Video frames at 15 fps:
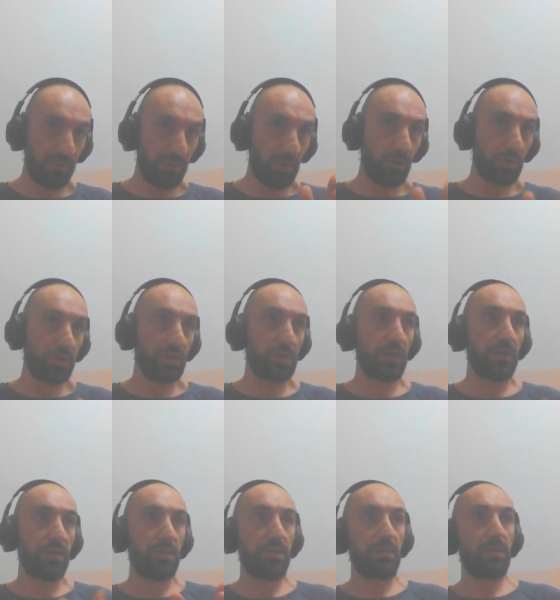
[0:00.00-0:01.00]
the logic
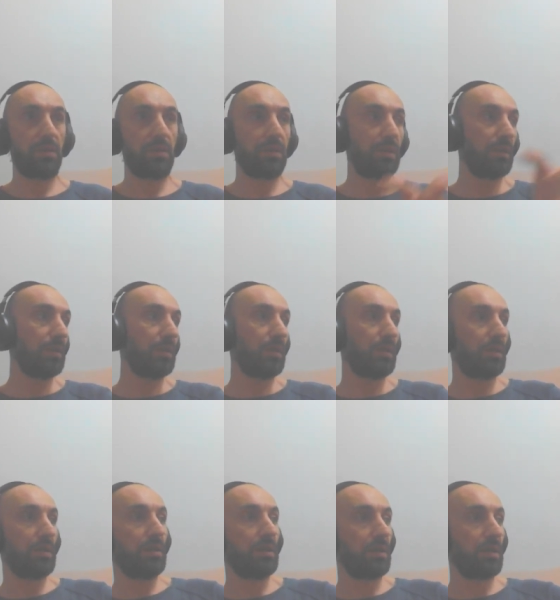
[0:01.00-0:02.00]
says
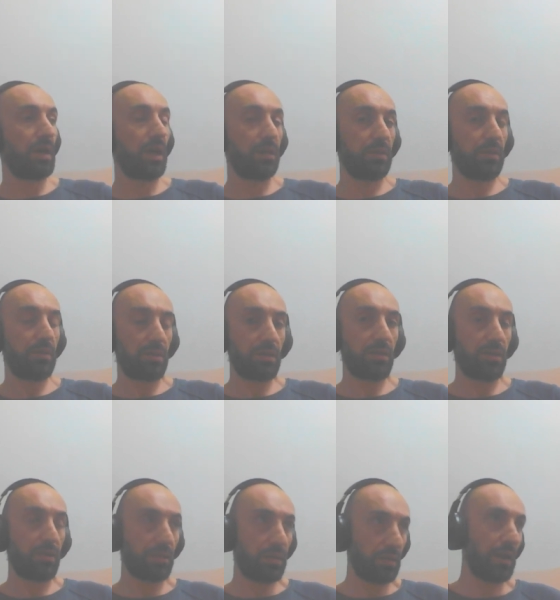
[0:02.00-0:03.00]
right
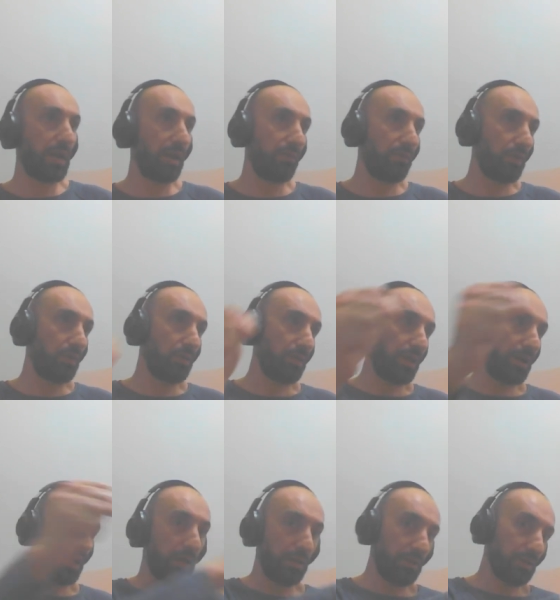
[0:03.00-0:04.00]
then I follow the
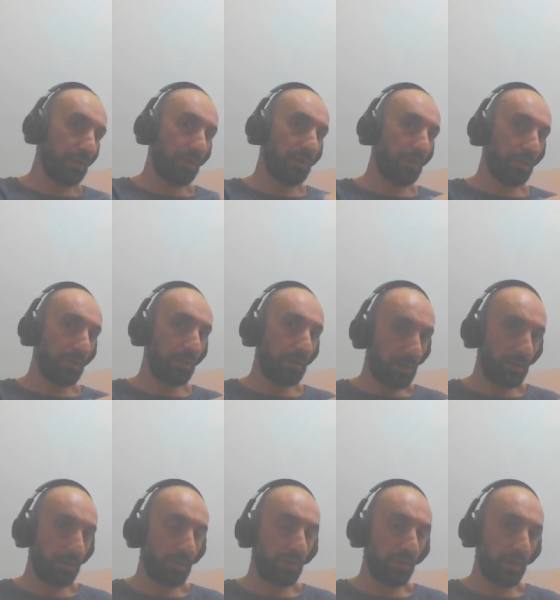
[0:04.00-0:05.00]
right you
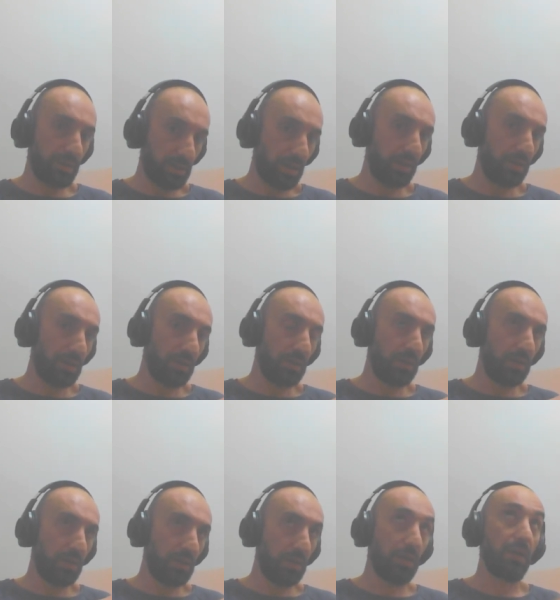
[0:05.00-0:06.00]
know the sign
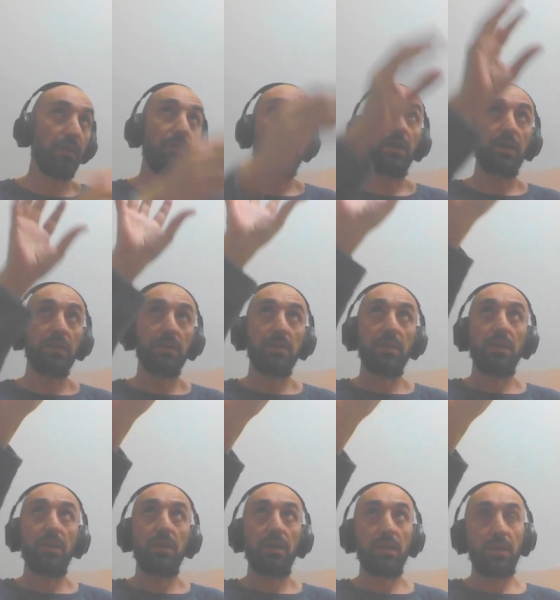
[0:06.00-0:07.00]
if there is
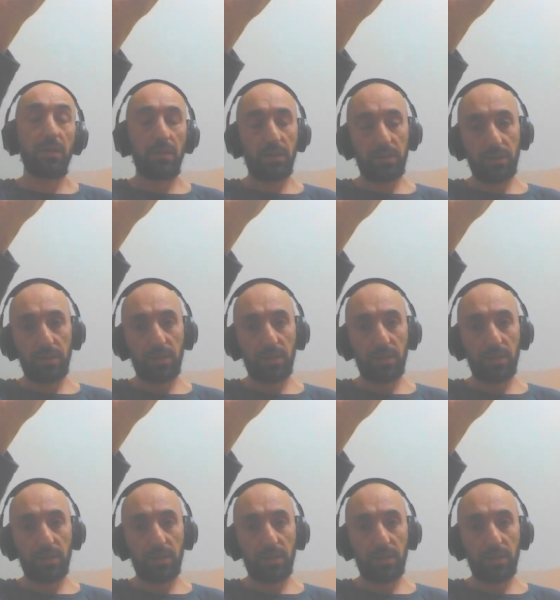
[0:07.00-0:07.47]
a